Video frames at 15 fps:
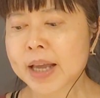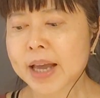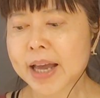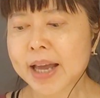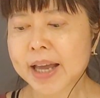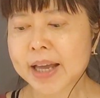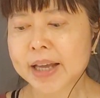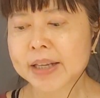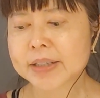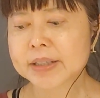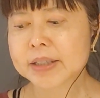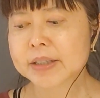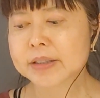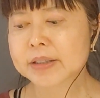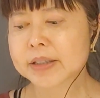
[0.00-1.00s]

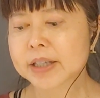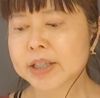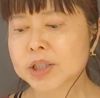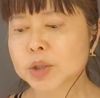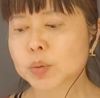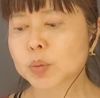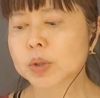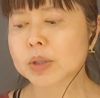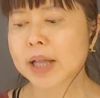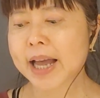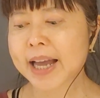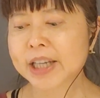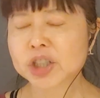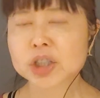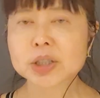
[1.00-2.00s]
And this will
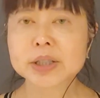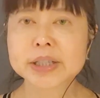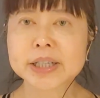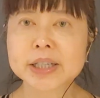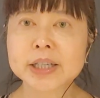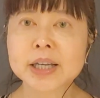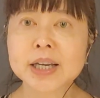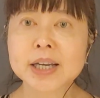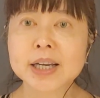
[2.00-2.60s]
actually